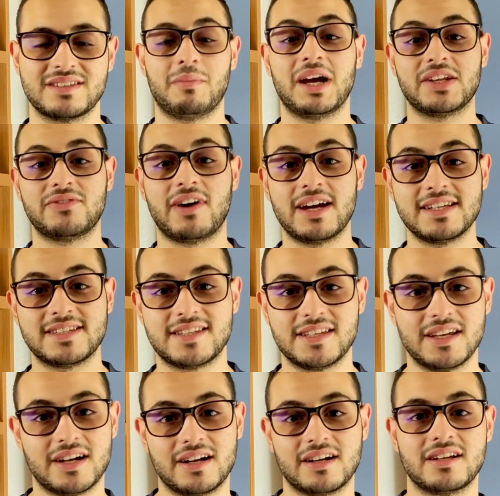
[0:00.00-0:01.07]
My advice
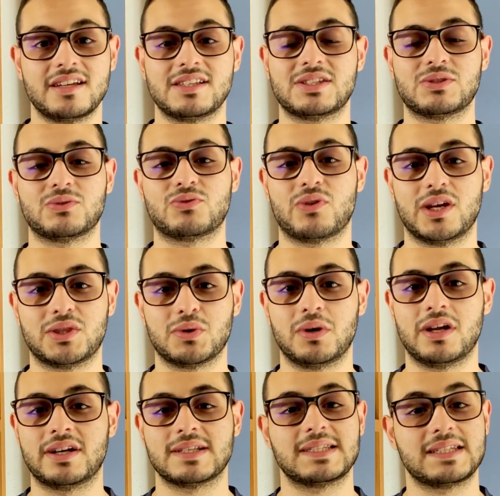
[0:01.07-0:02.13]
here is to try to
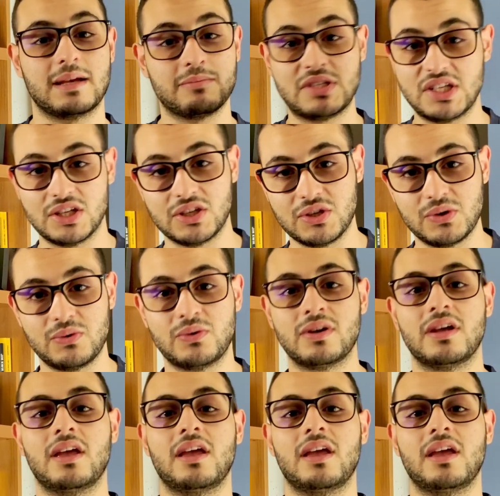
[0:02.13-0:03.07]
learn something new